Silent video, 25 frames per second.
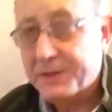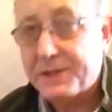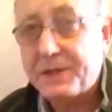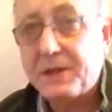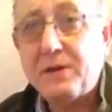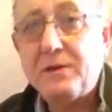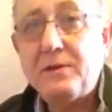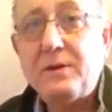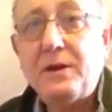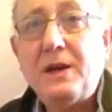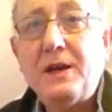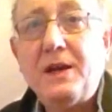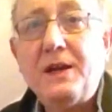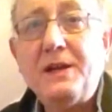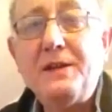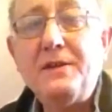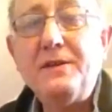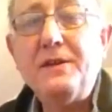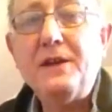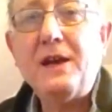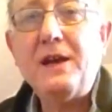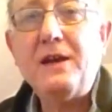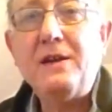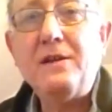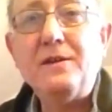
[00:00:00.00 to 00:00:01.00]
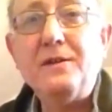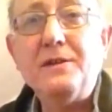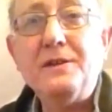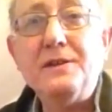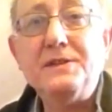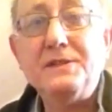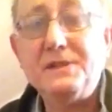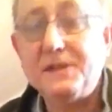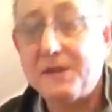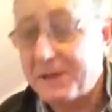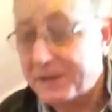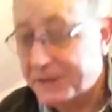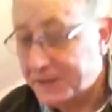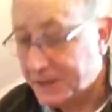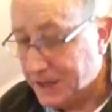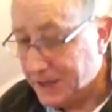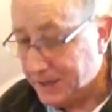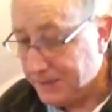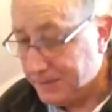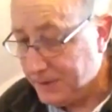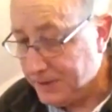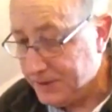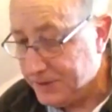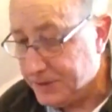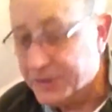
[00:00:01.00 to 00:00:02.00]
So I don't know how long this is going
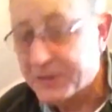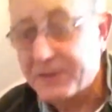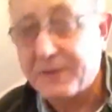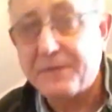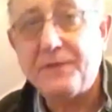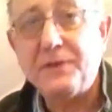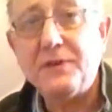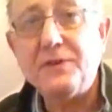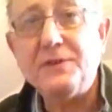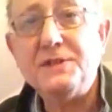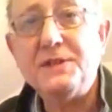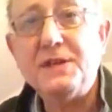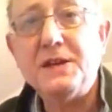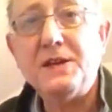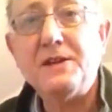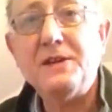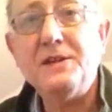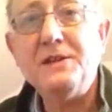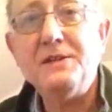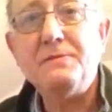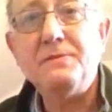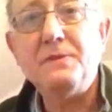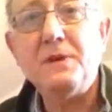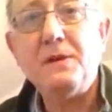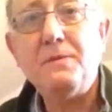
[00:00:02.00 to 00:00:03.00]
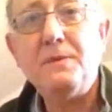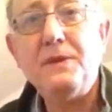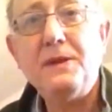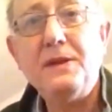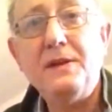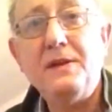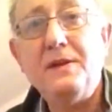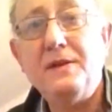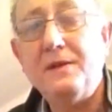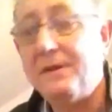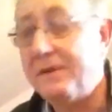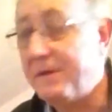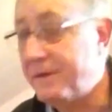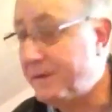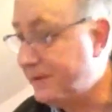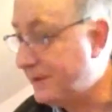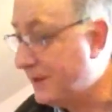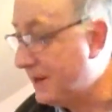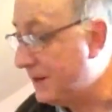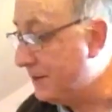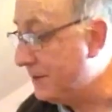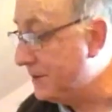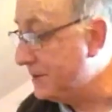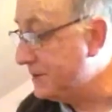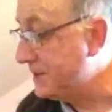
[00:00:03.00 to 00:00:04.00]
to take me, just a few seconds probably.
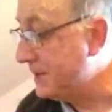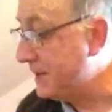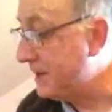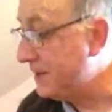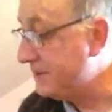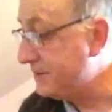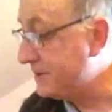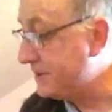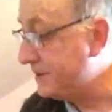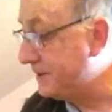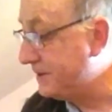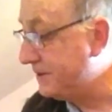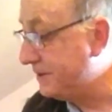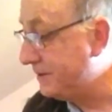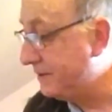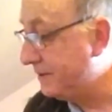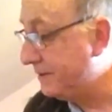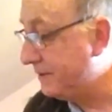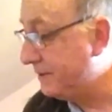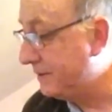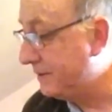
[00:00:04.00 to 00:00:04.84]
That one's out.